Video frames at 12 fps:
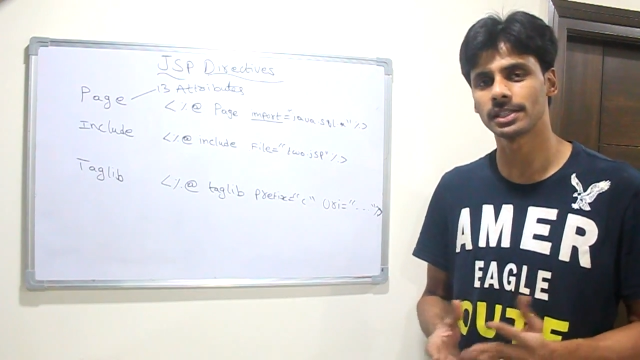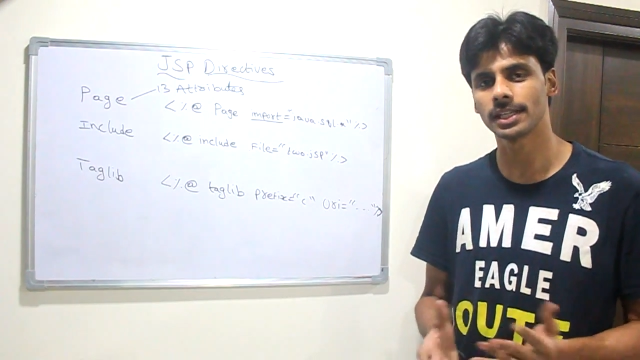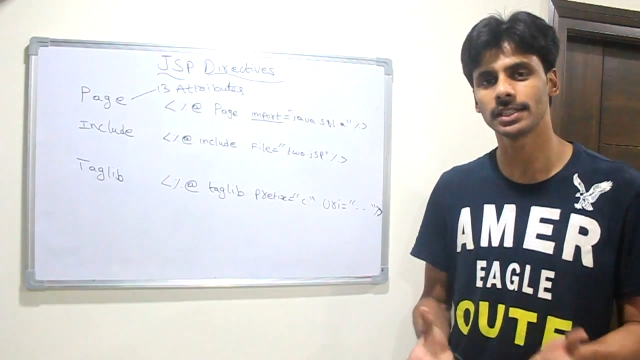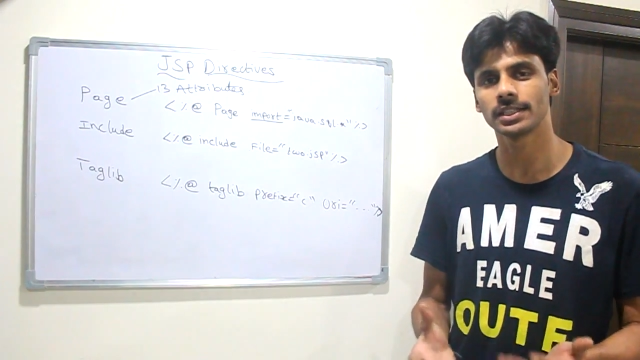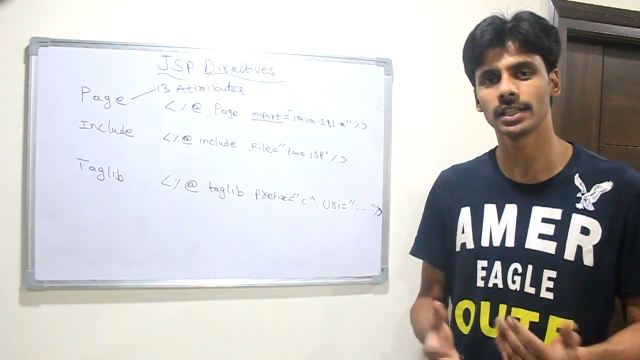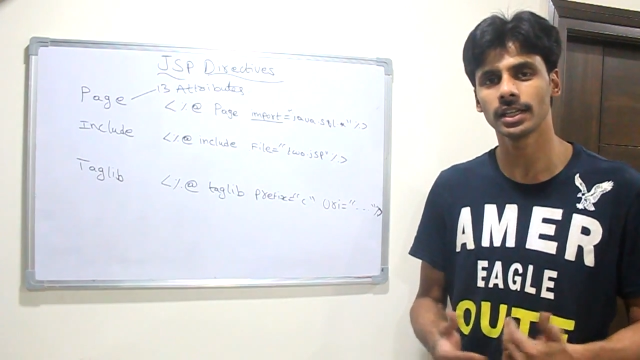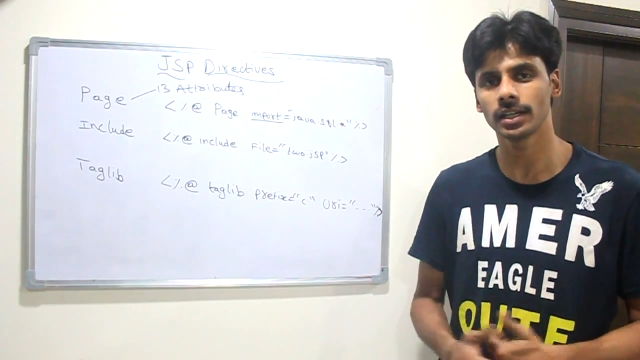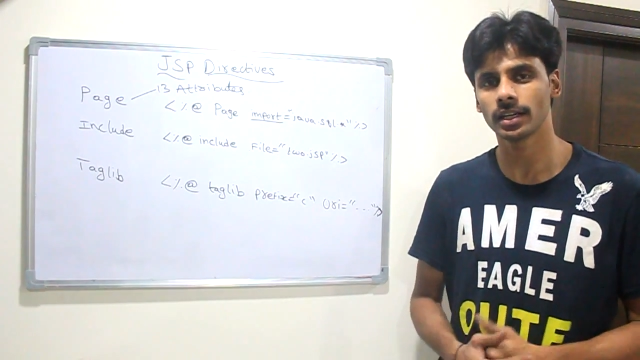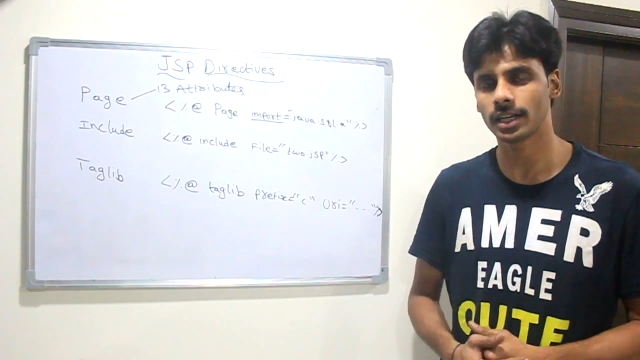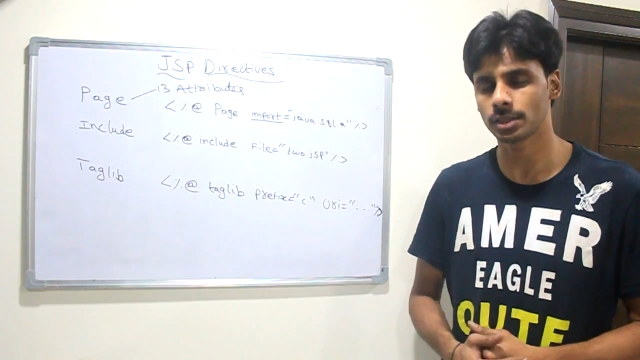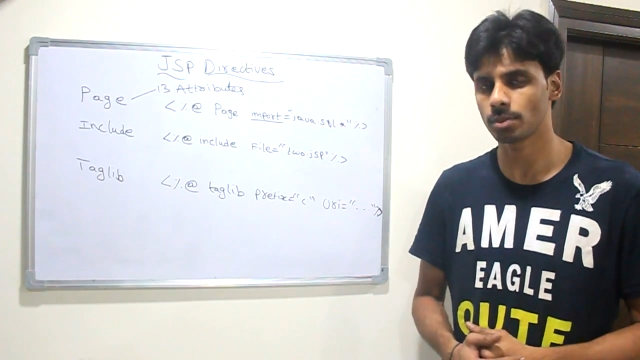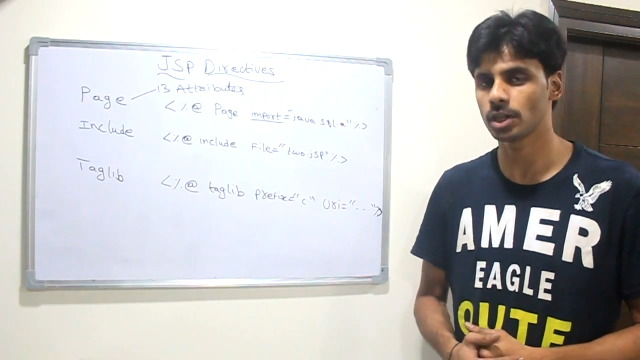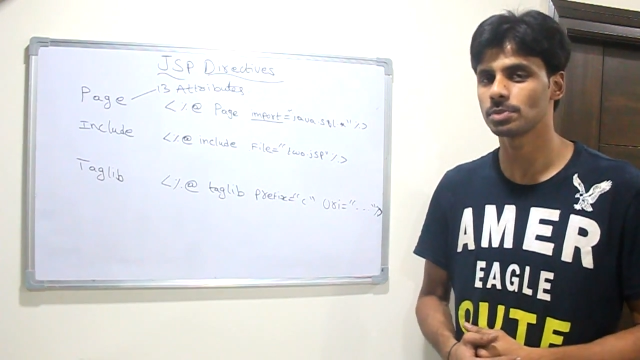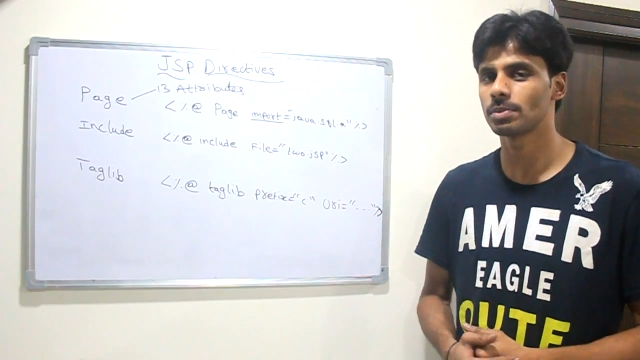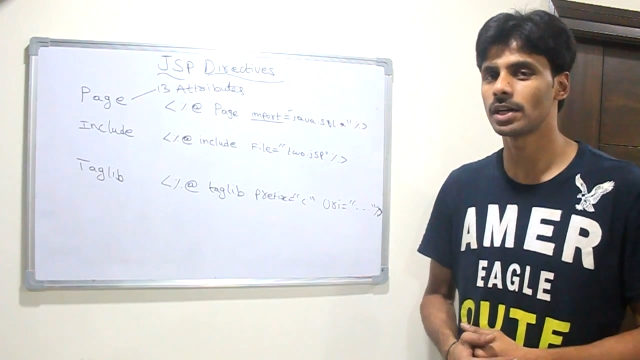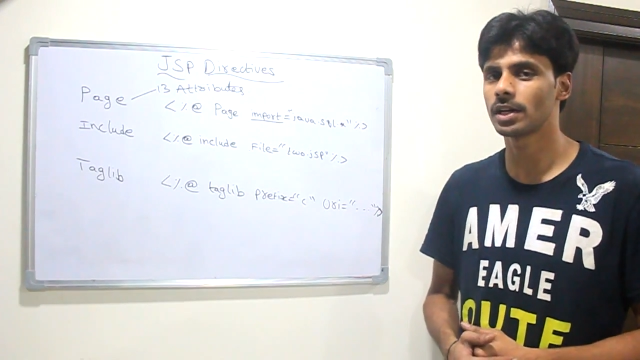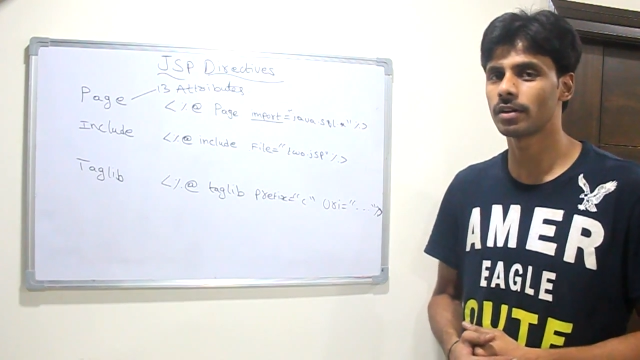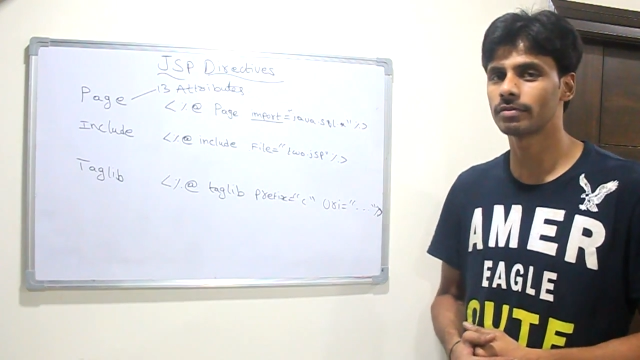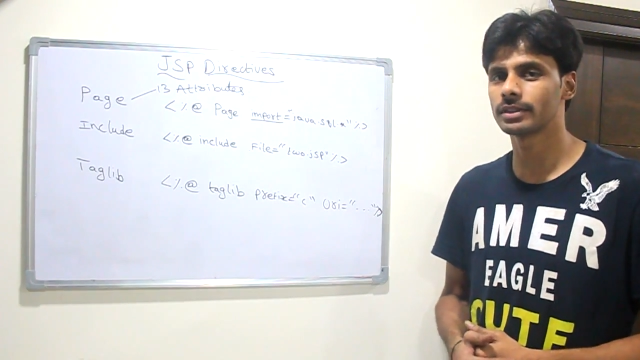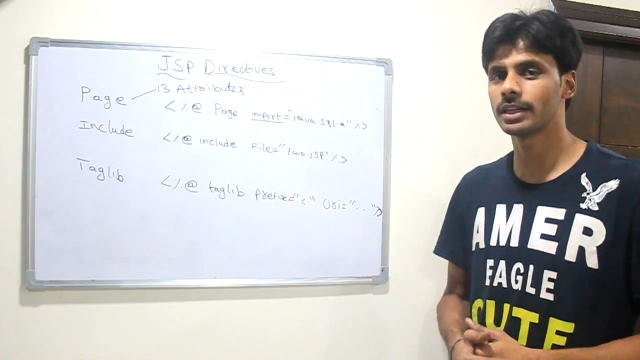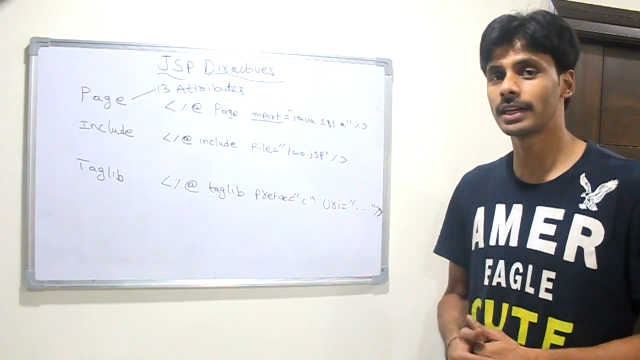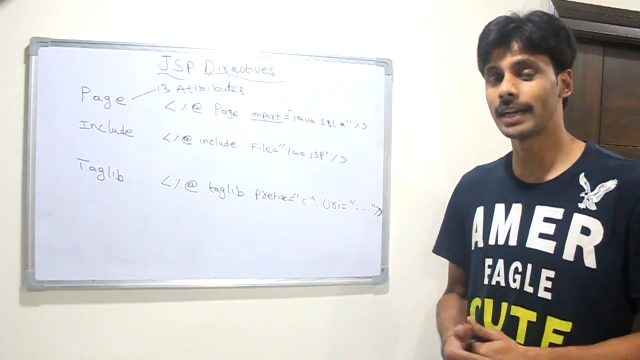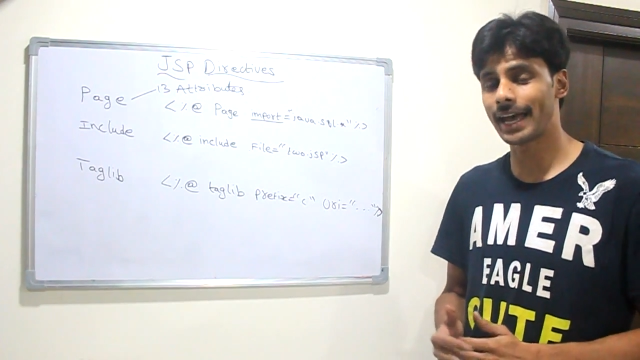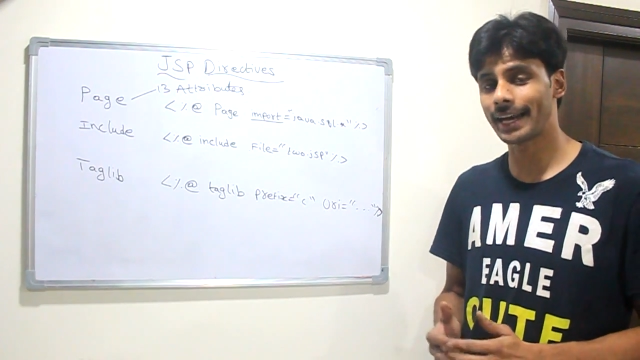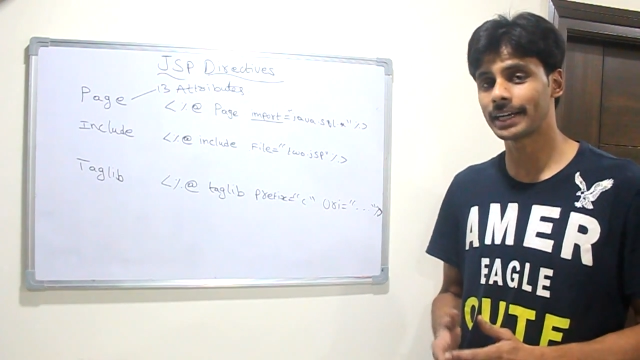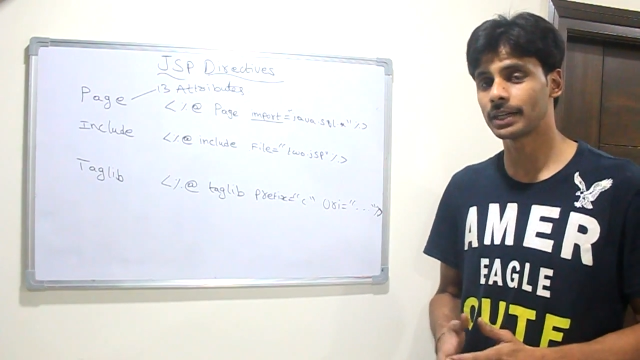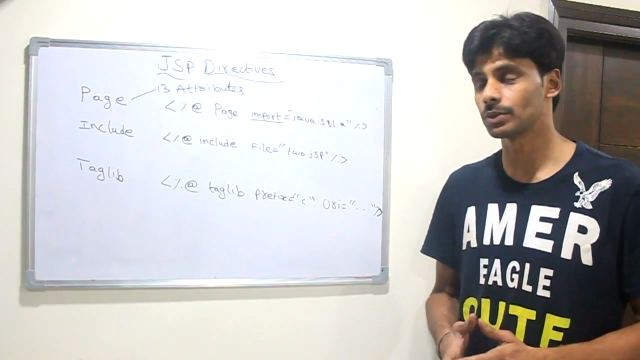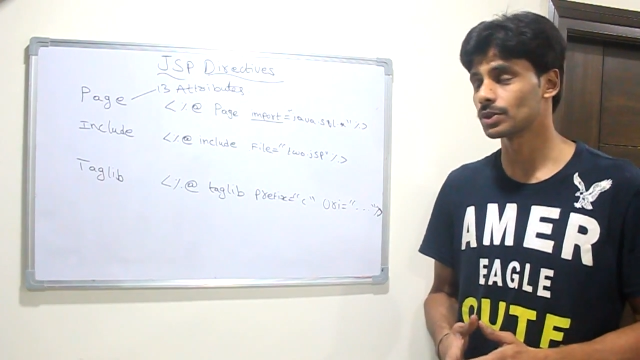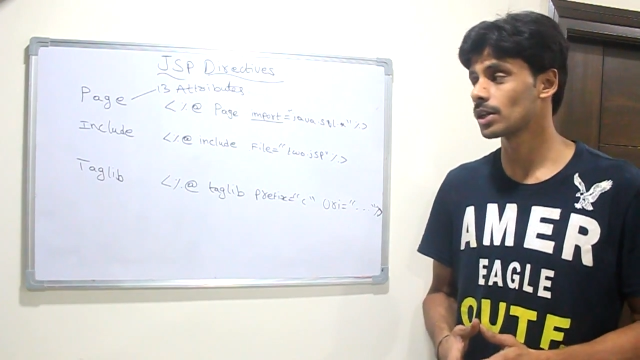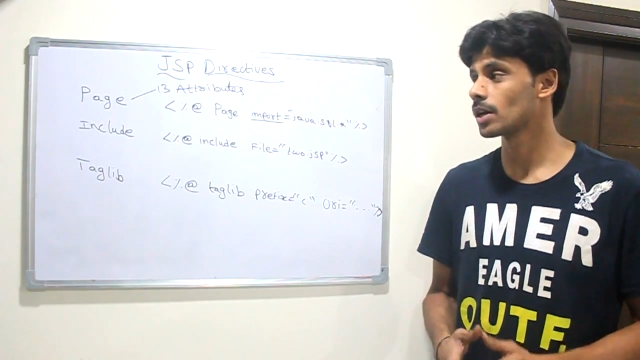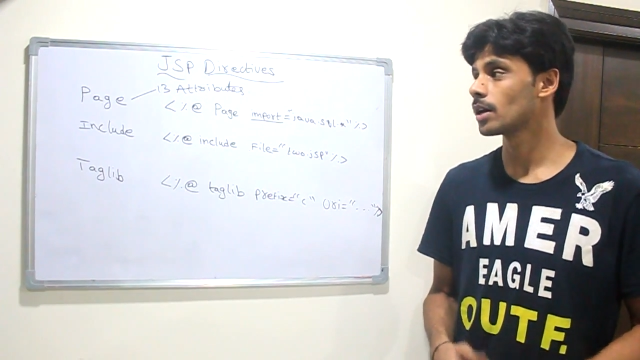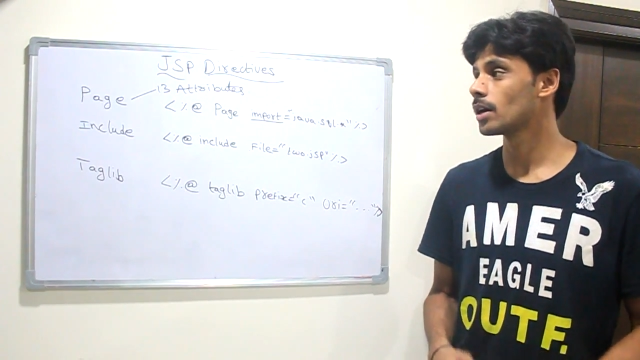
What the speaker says: That's the responsibility of the directives.